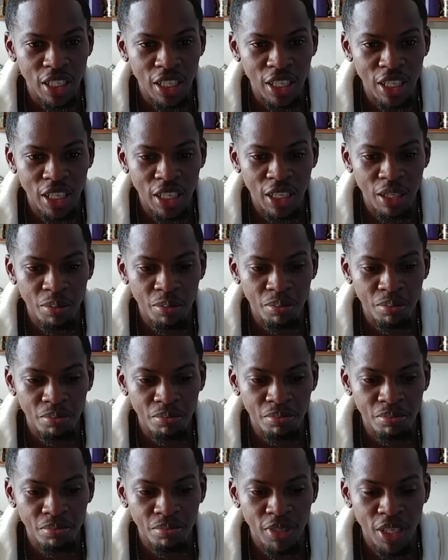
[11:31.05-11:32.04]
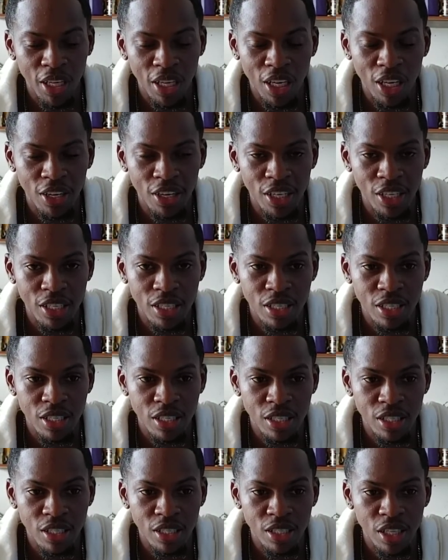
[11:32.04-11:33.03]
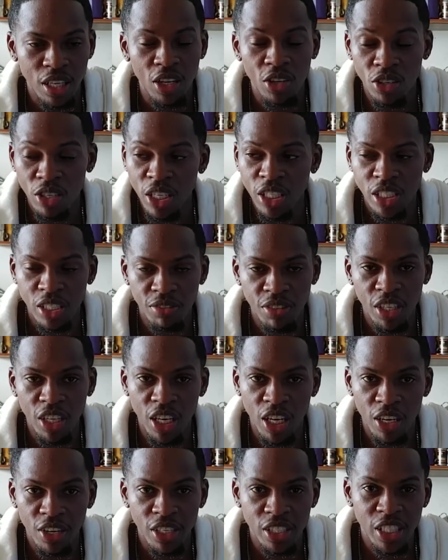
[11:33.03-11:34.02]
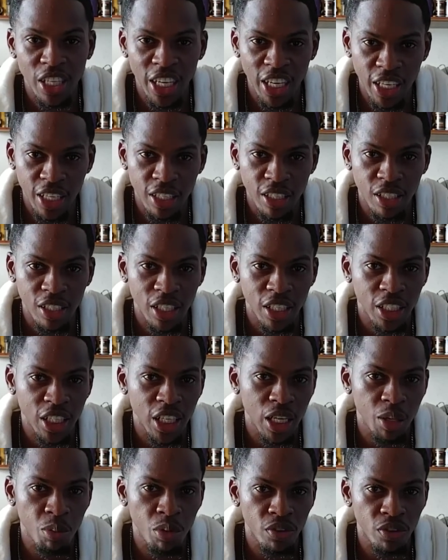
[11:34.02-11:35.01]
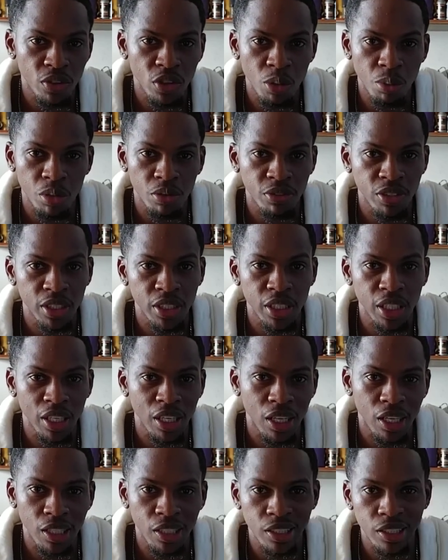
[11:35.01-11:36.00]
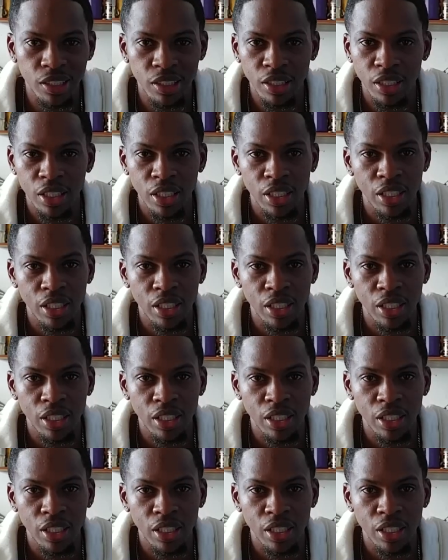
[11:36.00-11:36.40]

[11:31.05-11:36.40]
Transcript: RS, a Honda Civic RS head that came with double VTEC on it.